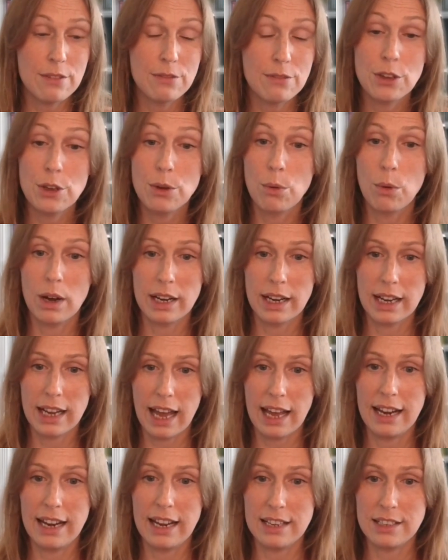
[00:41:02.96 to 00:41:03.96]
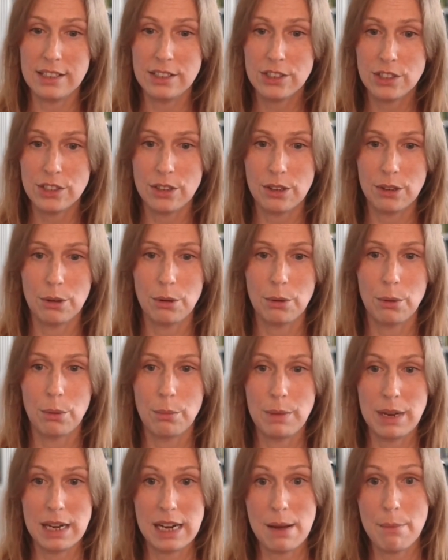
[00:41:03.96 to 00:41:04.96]
If you want to get into
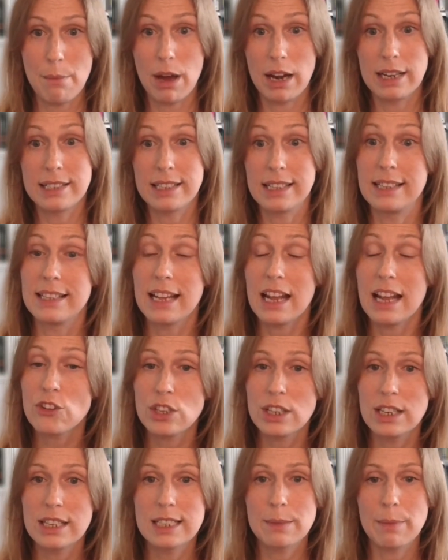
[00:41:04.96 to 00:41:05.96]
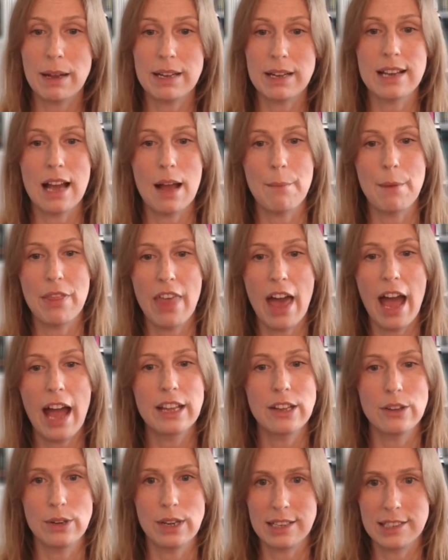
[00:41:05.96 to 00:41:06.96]
media monetization and spend time on
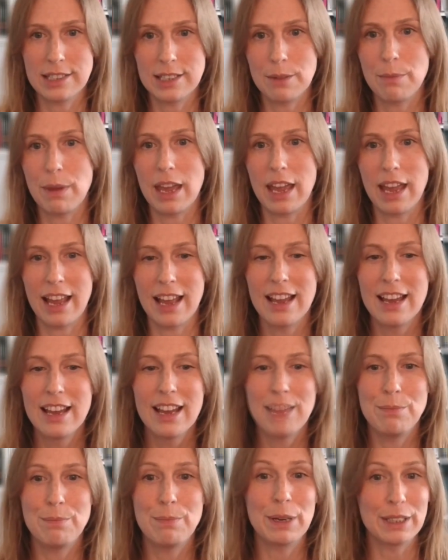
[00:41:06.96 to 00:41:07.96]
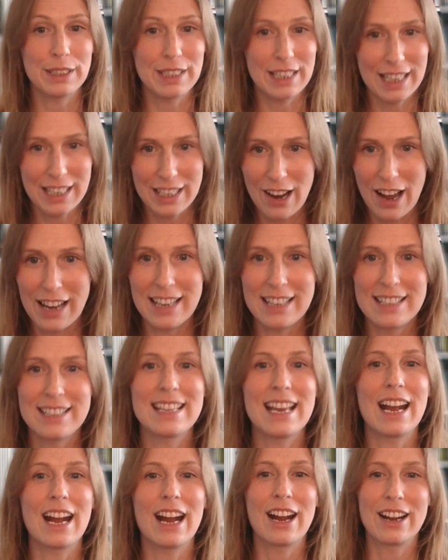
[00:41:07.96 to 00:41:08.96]
that, you need to be building an
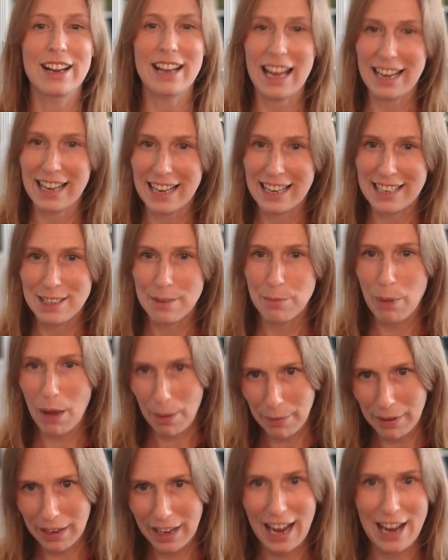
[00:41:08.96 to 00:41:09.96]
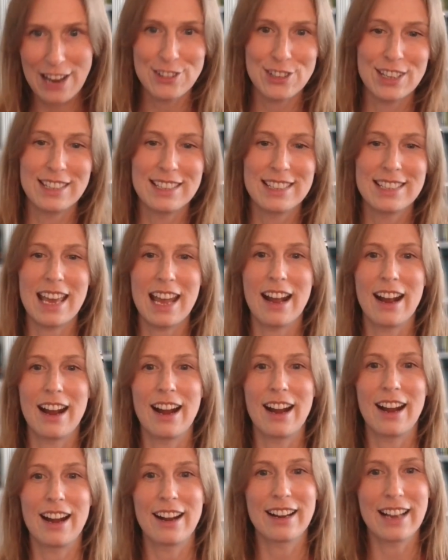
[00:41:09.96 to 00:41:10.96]
audience there, getting into publications
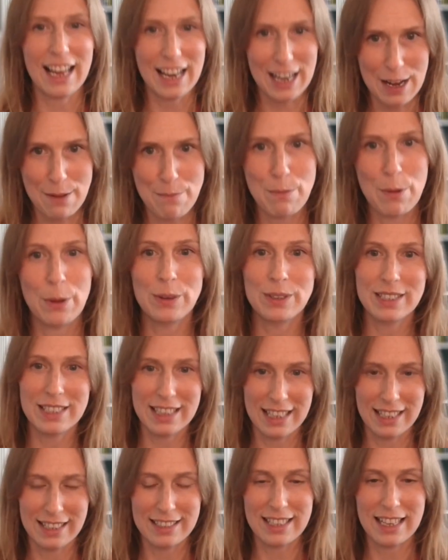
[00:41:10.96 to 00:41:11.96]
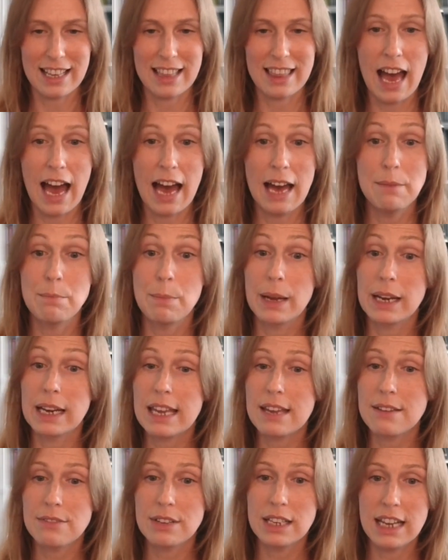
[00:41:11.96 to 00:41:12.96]
there, getting boosts, things like that. But
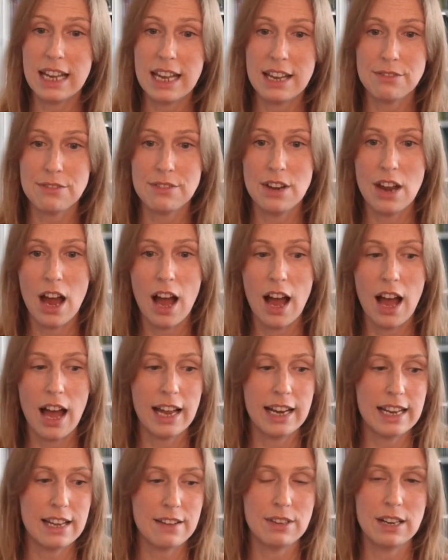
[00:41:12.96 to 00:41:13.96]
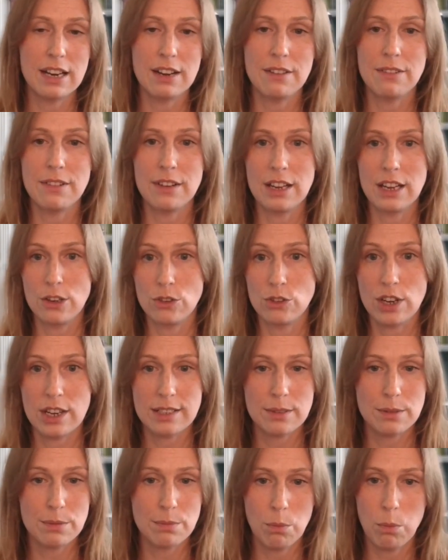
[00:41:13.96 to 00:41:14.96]
even if not, even if you
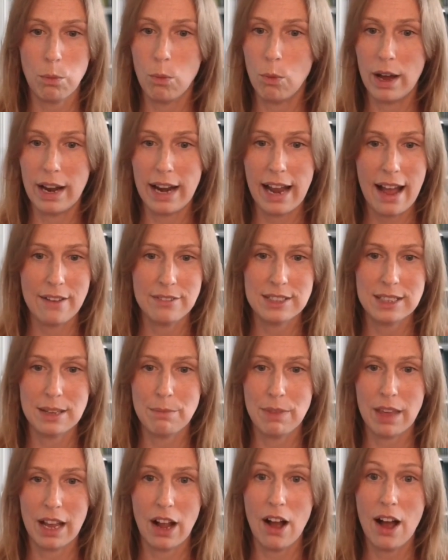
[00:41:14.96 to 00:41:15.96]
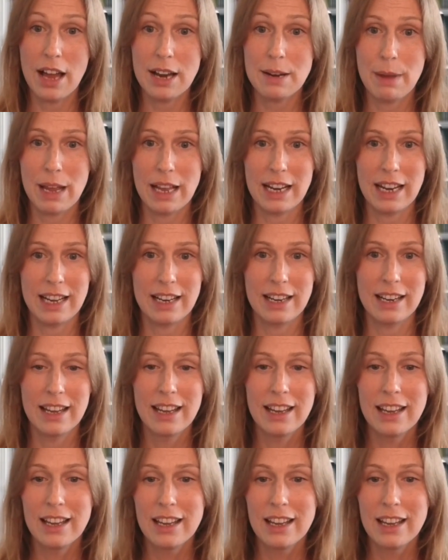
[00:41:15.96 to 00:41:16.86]
just want to have something automated,